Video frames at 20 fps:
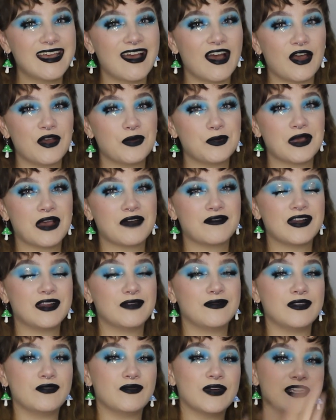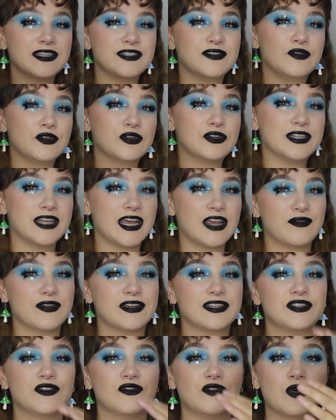I hope you have a lovely rest of your day,
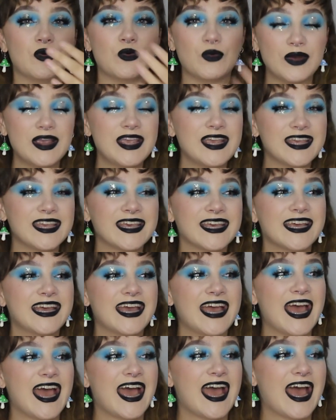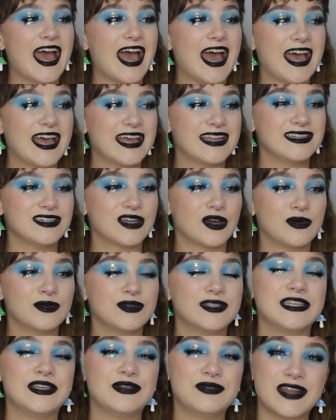rest of your week, and I will
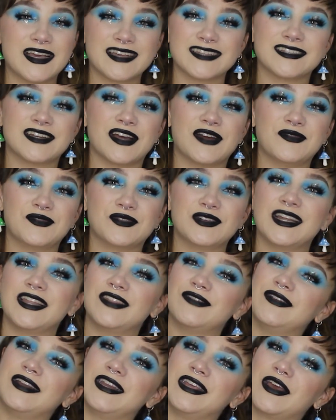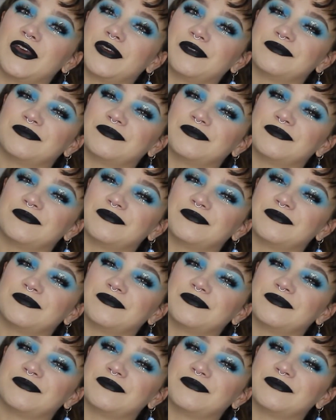see you next time for another video.